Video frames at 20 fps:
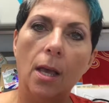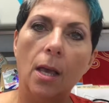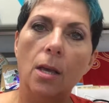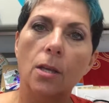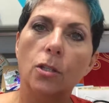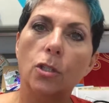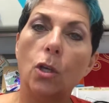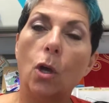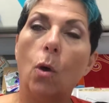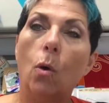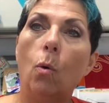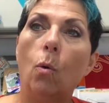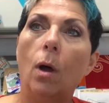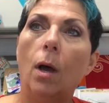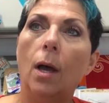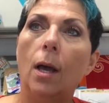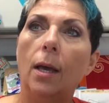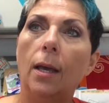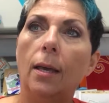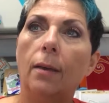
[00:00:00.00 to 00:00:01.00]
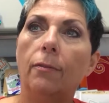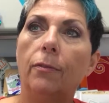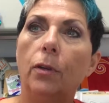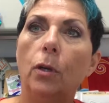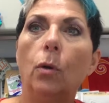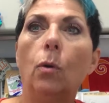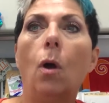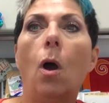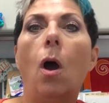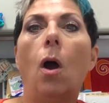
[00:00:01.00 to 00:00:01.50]
So if
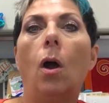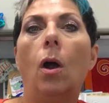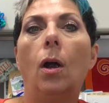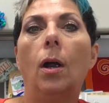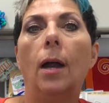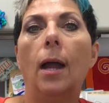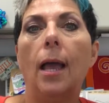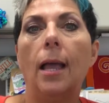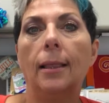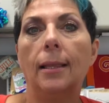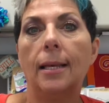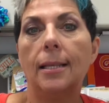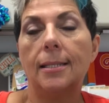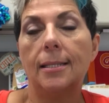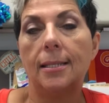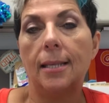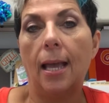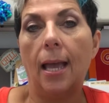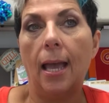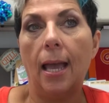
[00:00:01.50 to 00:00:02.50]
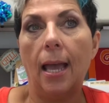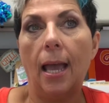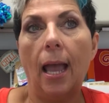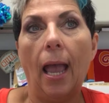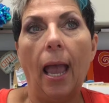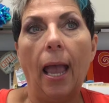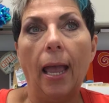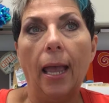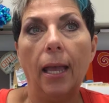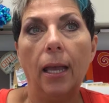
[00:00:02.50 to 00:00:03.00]
you are, let's say,
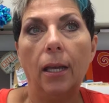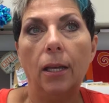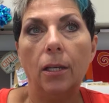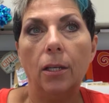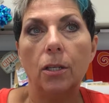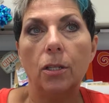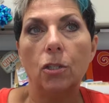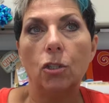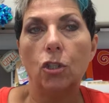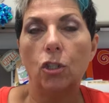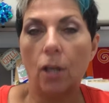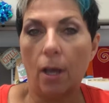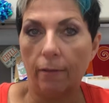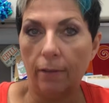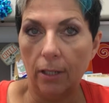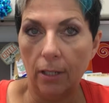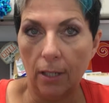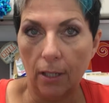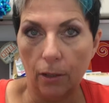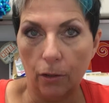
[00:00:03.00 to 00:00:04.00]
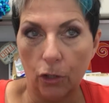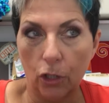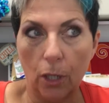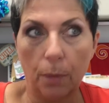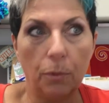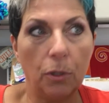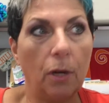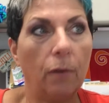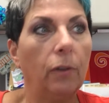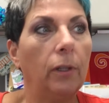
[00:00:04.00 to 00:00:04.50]
a Chevrolet
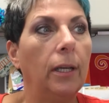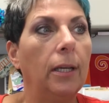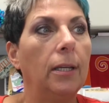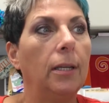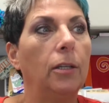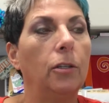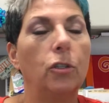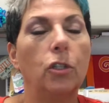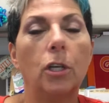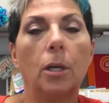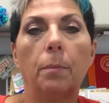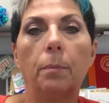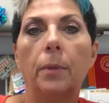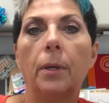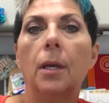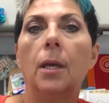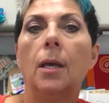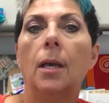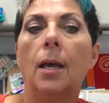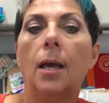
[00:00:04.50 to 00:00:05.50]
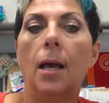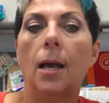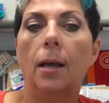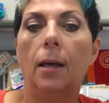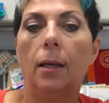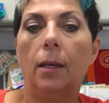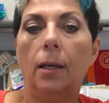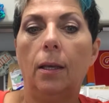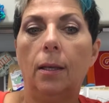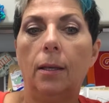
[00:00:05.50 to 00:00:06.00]
dealership,
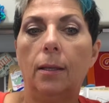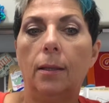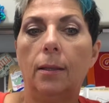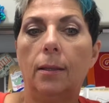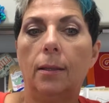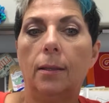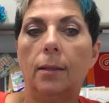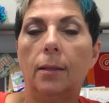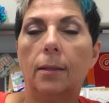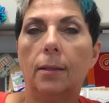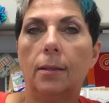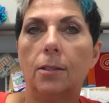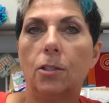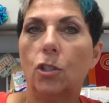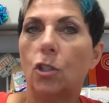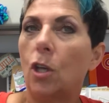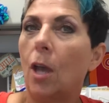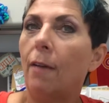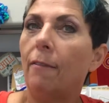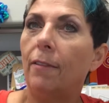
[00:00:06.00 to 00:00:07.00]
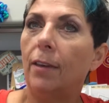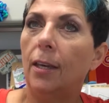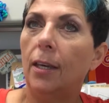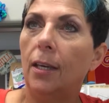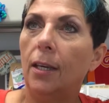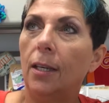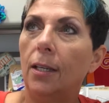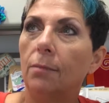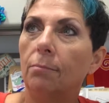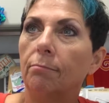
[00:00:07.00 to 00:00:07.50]

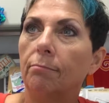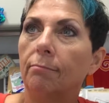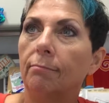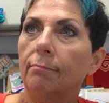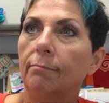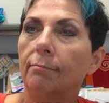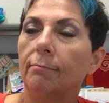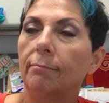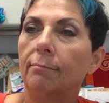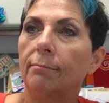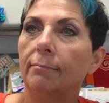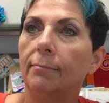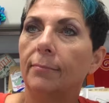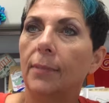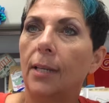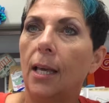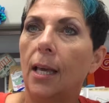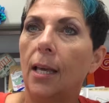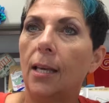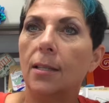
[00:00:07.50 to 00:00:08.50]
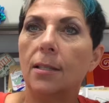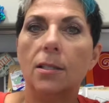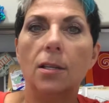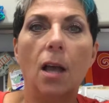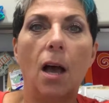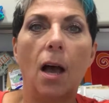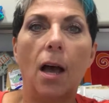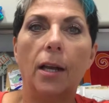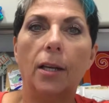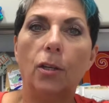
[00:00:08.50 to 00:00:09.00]
Chevy is
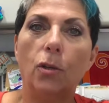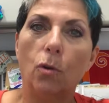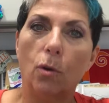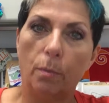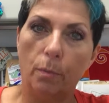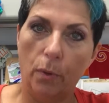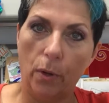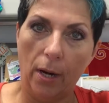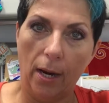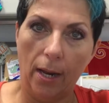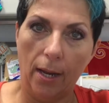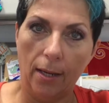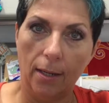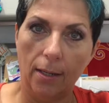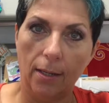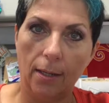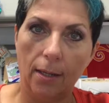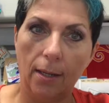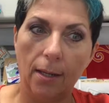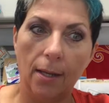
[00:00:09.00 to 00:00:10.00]
not your brand.